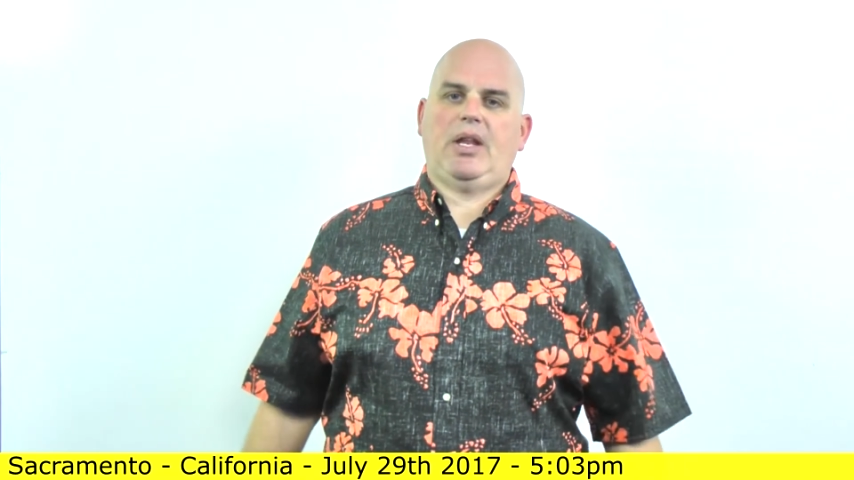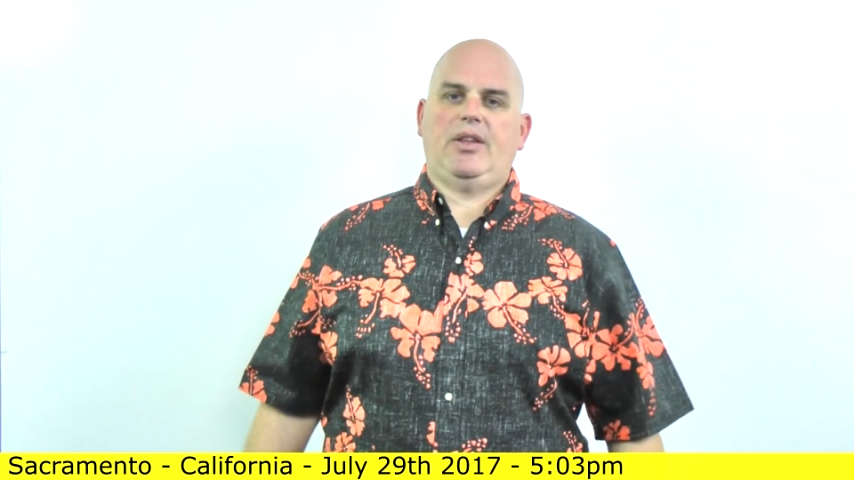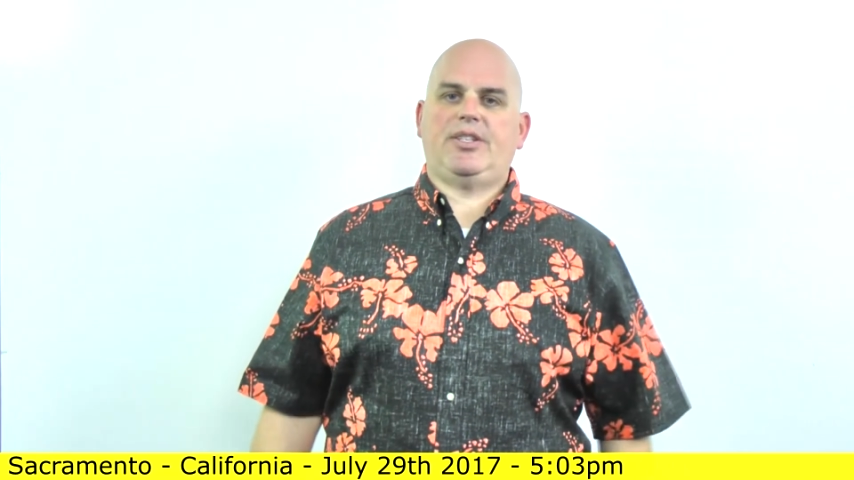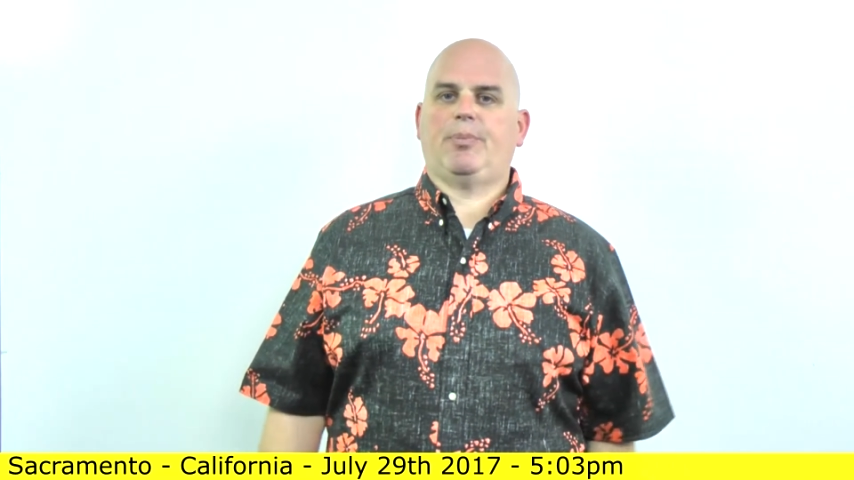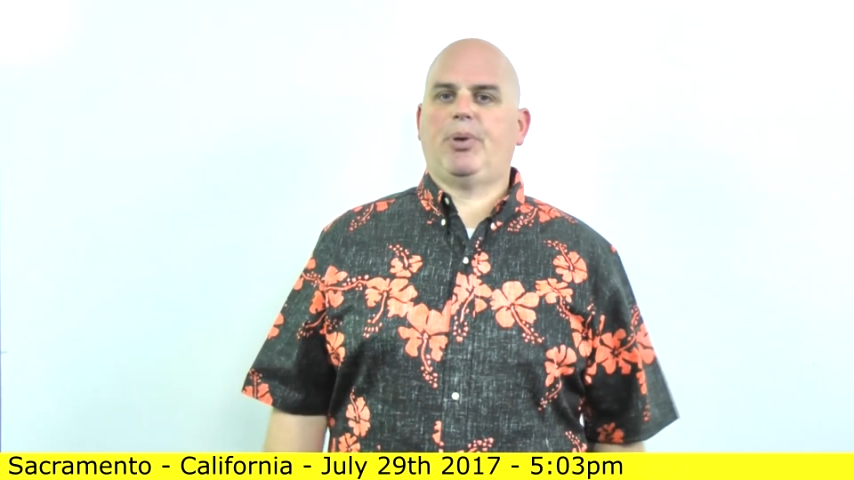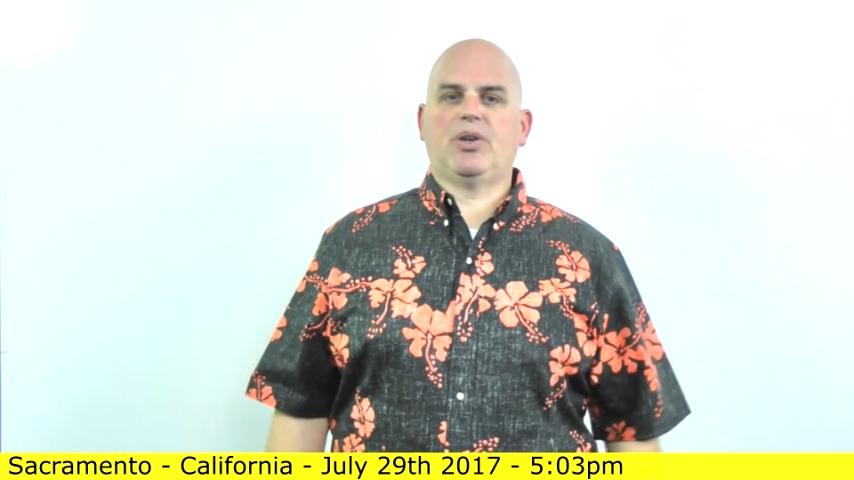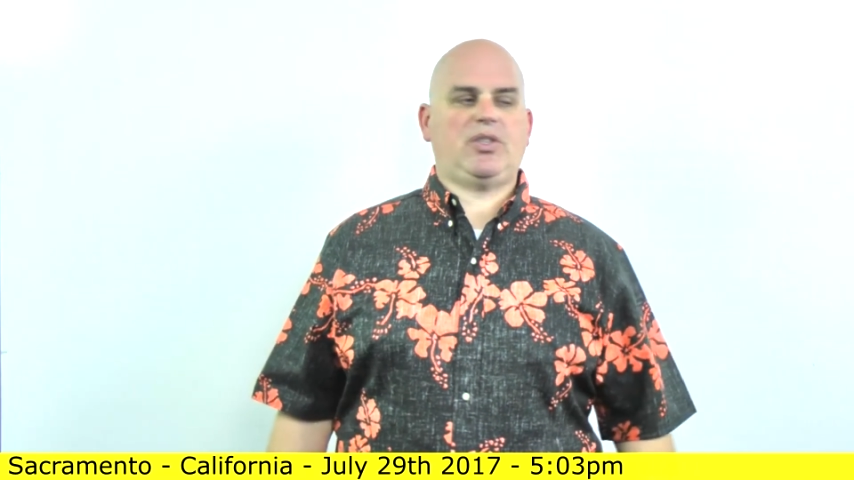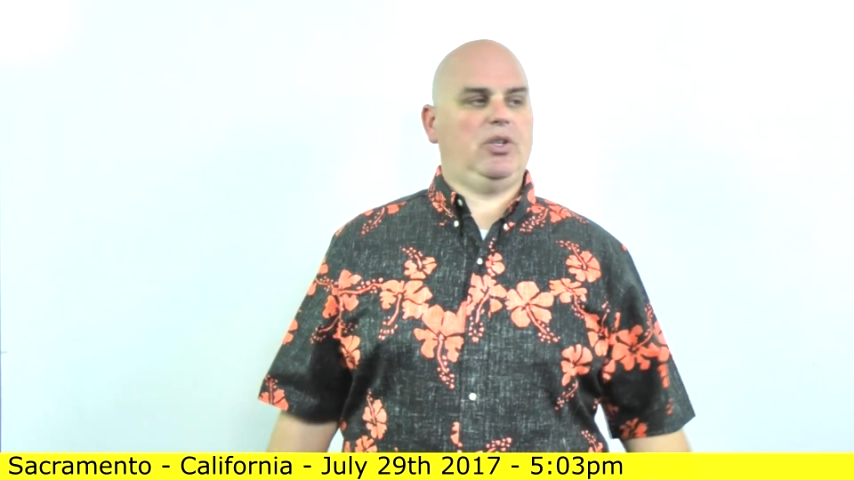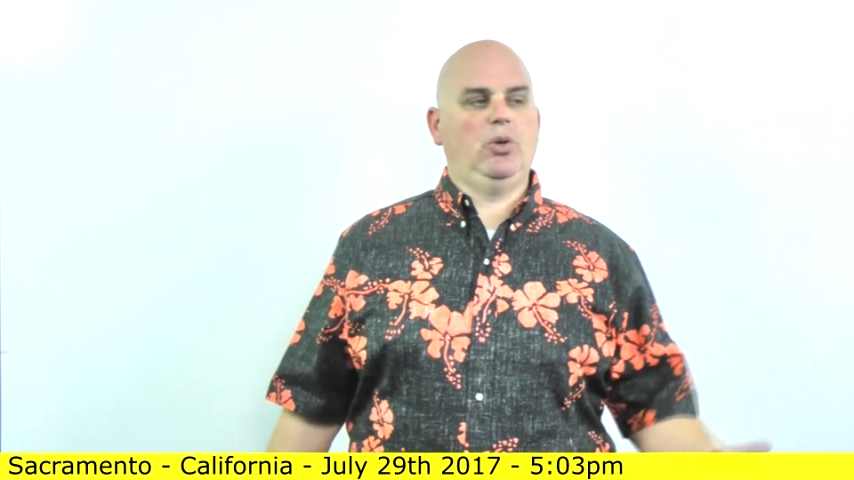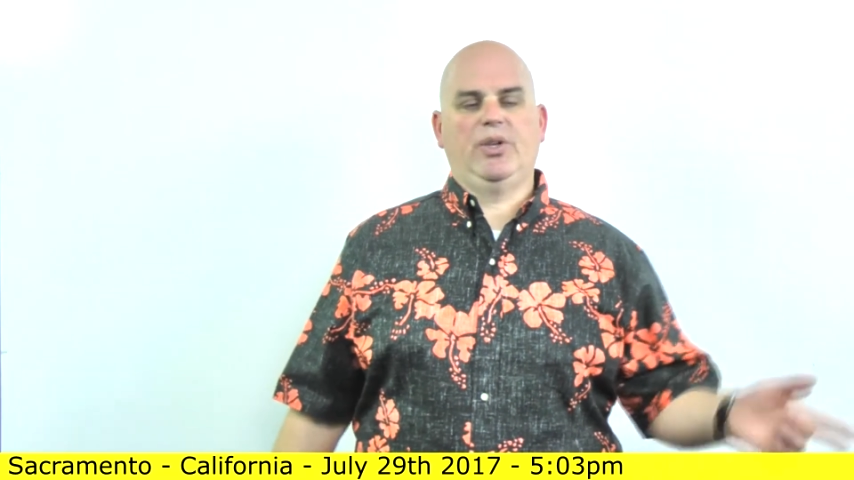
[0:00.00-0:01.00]
this is a
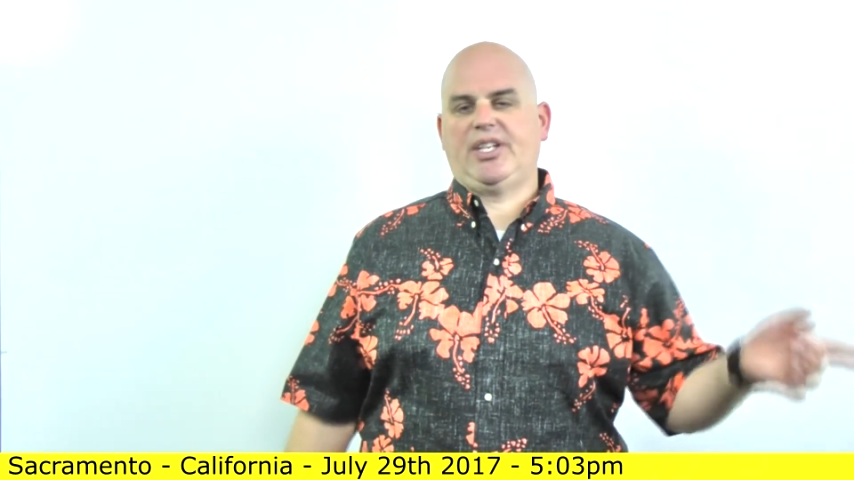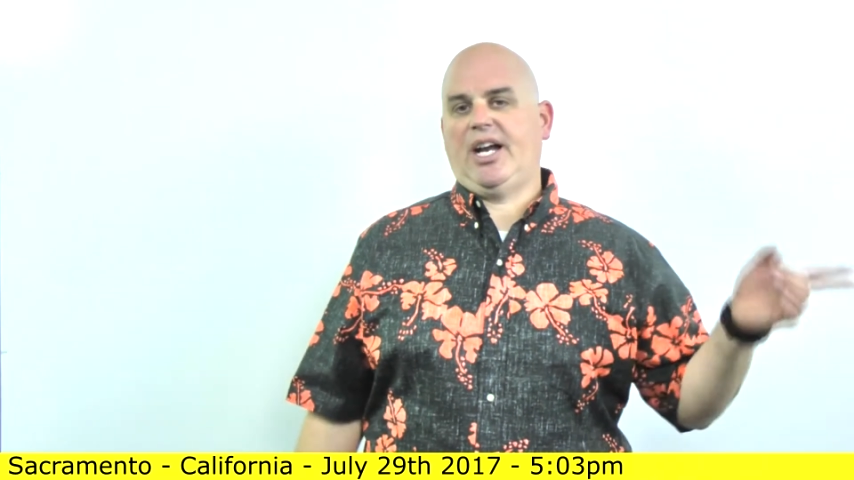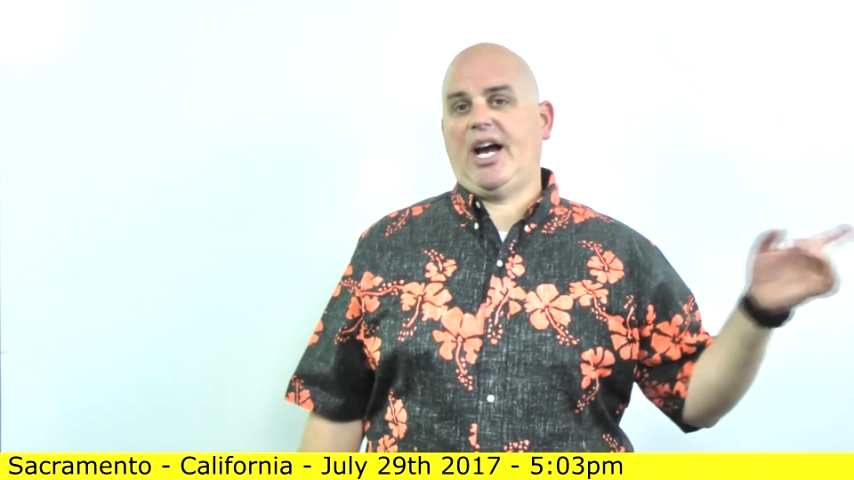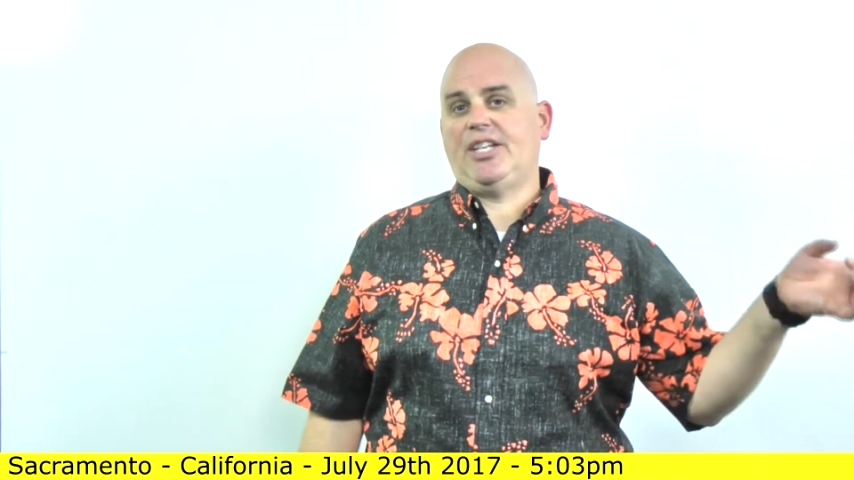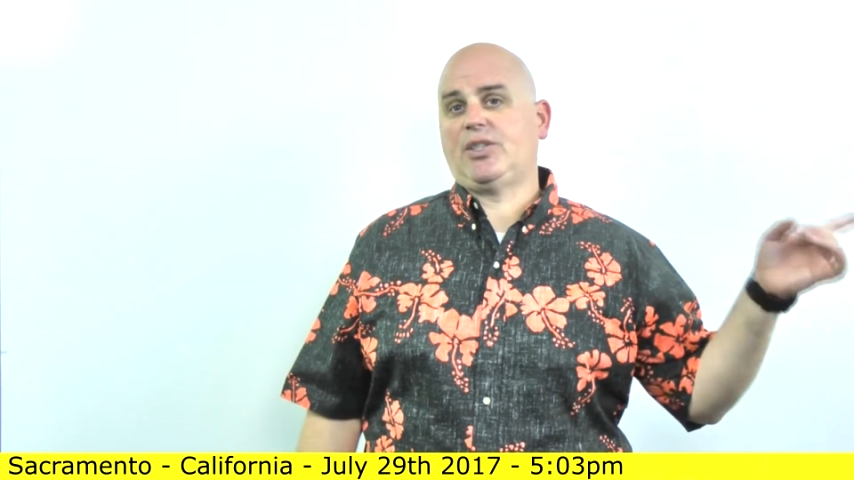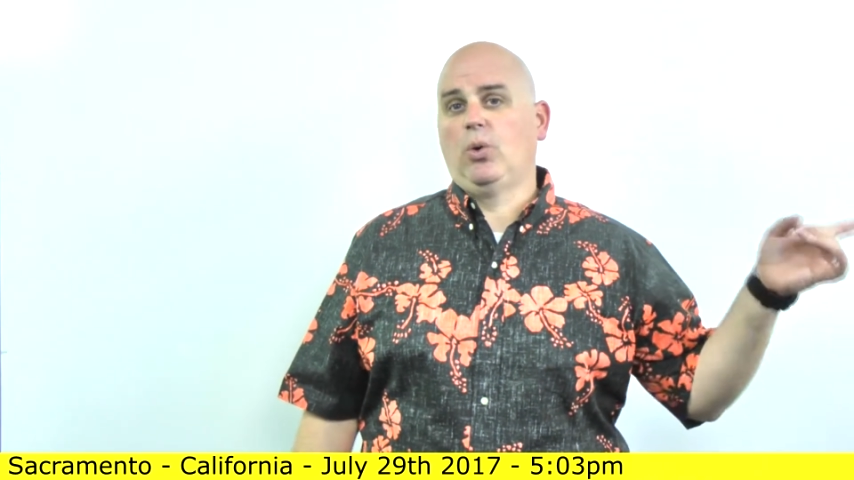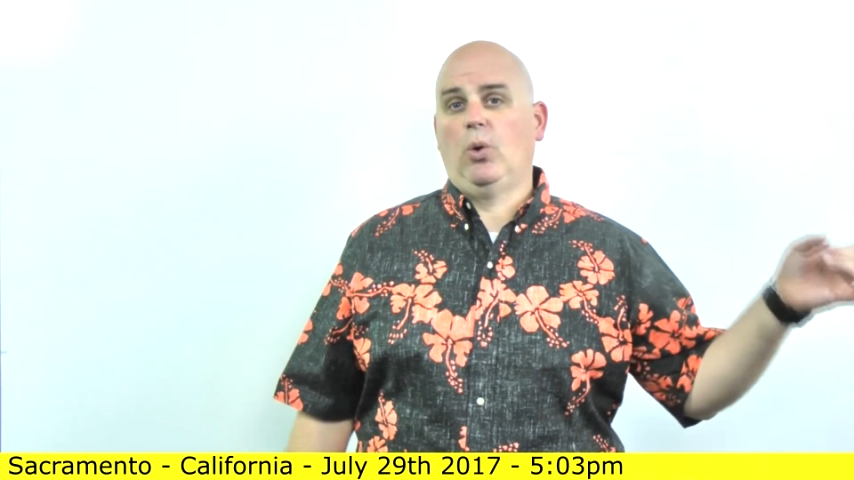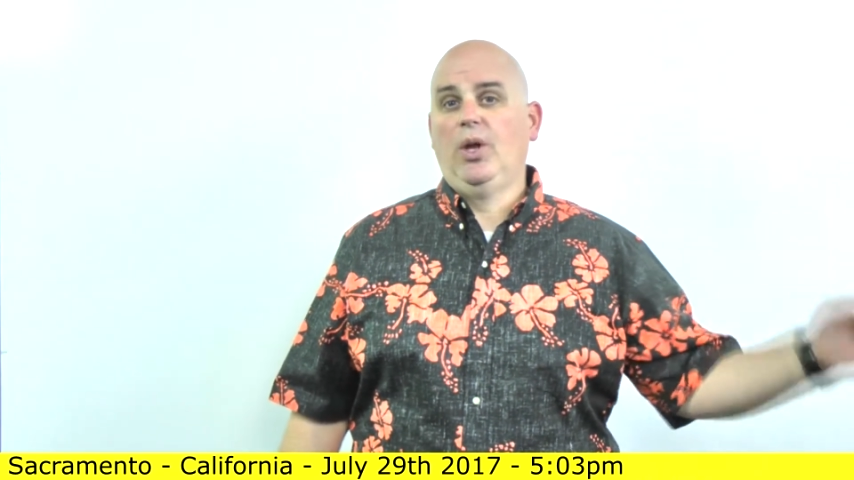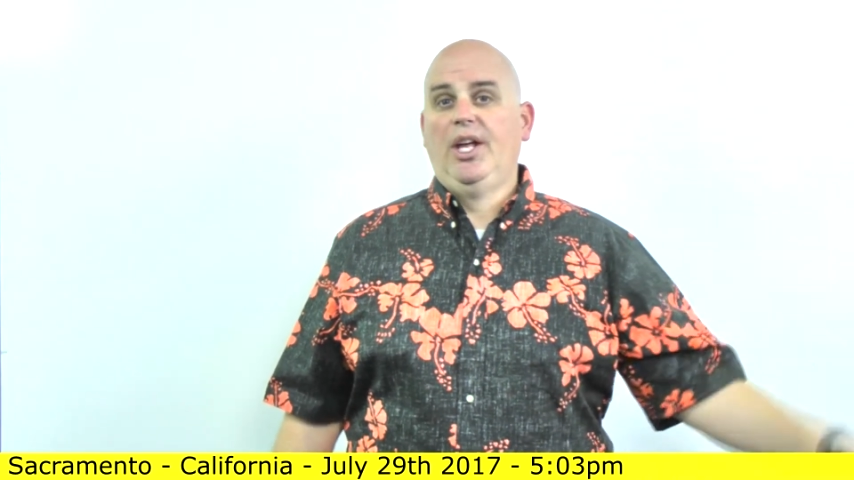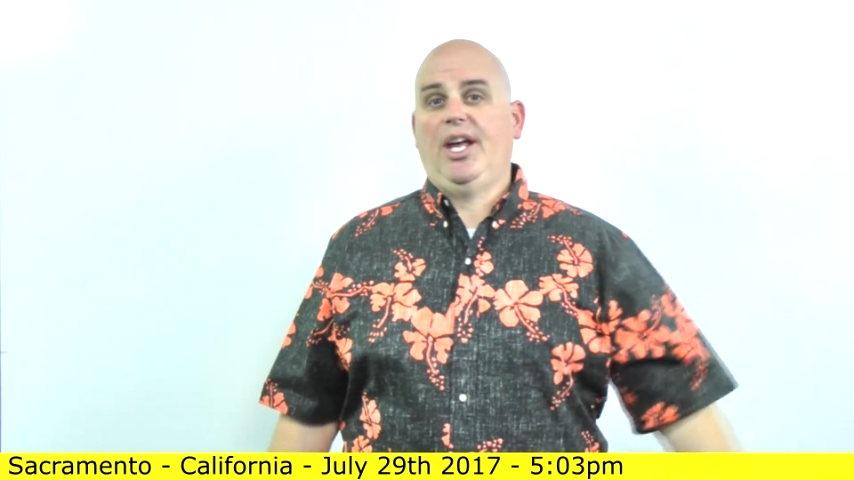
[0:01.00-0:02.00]
person who was in high
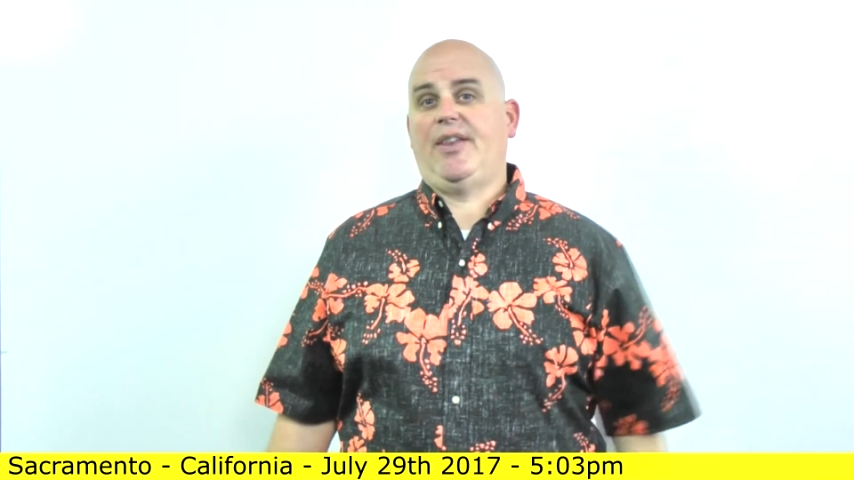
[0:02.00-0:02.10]
school